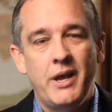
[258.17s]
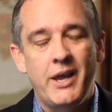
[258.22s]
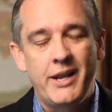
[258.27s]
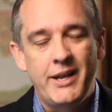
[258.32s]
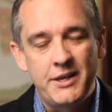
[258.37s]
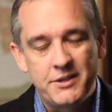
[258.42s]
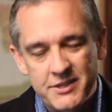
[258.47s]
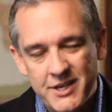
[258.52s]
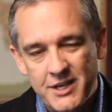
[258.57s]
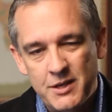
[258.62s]
And
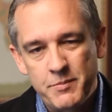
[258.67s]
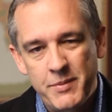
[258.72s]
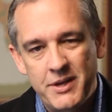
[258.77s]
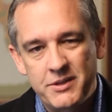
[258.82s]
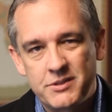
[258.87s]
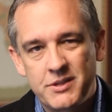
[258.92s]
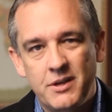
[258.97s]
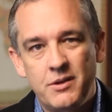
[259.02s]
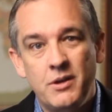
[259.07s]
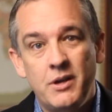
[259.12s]
he said to me, he
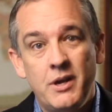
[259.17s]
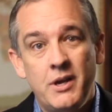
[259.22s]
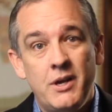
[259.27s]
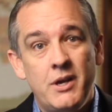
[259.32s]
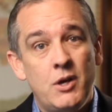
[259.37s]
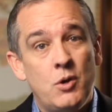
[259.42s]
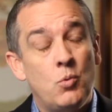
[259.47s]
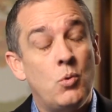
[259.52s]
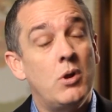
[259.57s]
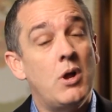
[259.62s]
said,
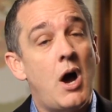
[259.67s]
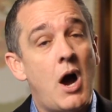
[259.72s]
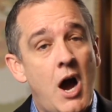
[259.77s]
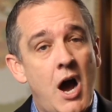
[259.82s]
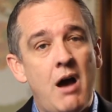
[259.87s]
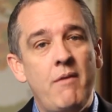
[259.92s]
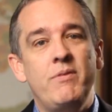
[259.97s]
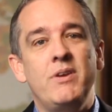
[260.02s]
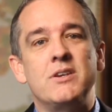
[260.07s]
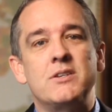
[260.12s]
well
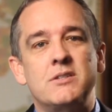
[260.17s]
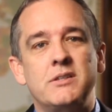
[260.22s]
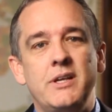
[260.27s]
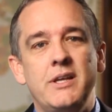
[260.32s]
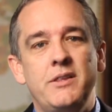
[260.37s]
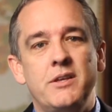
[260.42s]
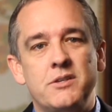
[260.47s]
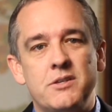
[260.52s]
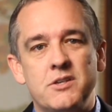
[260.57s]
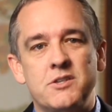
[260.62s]
obviously
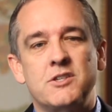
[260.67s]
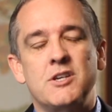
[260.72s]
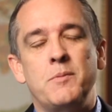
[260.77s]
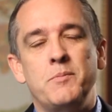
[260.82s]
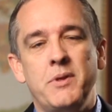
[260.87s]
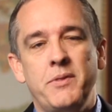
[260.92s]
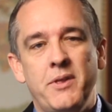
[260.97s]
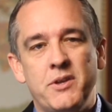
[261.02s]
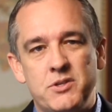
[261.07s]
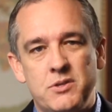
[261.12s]
this is
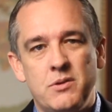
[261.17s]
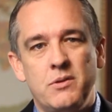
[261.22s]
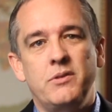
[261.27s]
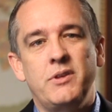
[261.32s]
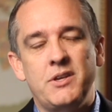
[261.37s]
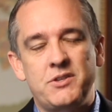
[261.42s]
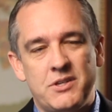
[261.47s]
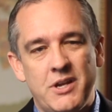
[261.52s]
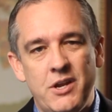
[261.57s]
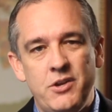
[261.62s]
something
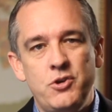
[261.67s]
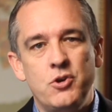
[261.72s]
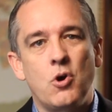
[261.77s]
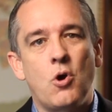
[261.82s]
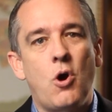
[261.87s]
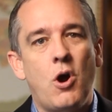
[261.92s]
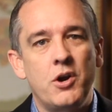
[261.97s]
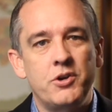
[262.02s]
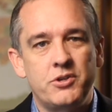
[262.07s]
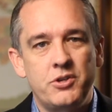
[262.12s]
that's in your
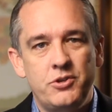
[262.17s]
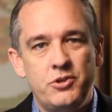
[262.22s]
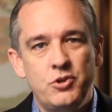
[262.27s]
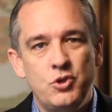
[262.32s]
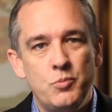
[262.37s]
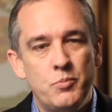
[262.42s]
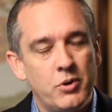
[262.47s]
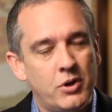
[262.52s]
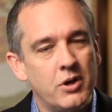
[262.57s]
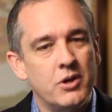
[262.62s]
heart to
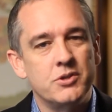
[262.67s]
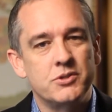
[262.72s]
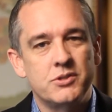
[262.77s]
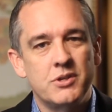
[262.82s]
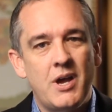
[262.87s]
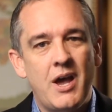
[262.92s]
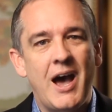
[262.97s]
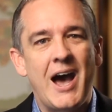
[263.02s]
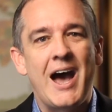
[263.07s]
do because